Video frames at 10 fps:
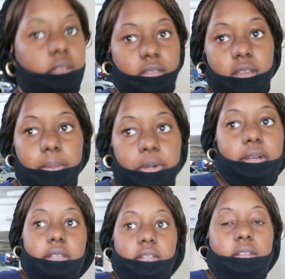to come
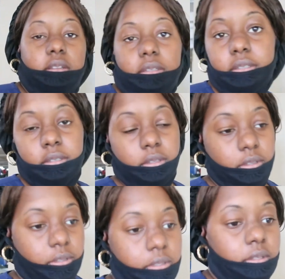on
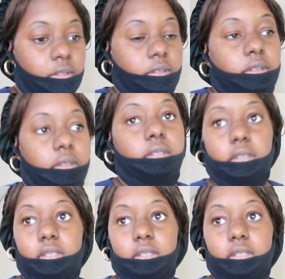so